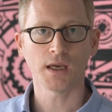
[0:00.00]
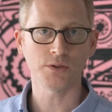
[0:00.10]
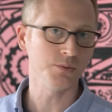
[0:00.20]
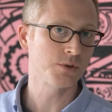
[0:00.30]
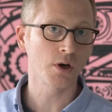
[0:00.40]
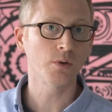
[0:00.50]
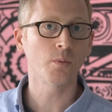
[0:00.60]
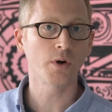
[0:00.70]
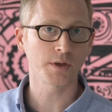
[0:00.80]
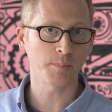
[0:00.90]
and you
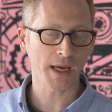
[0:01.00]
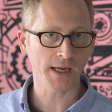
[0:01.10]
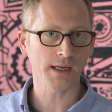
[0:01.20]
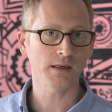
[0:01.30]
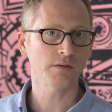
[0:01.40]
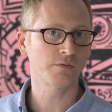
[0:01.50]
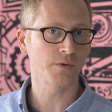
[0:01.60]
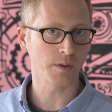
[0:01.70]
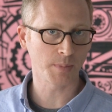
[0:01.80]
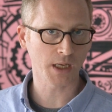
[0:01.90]
don't want to pay
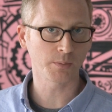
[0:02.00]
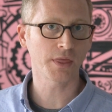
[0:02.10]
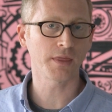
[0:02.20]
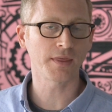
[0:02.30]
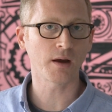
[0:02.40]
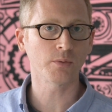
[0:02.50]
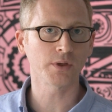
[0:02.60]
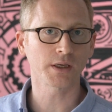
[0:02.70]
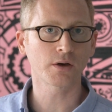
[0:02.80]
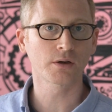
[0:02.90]
for the bandwidth that that
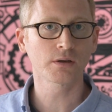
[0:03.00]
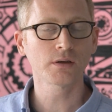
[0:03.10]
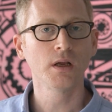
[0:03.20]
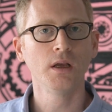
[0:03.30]
will incur,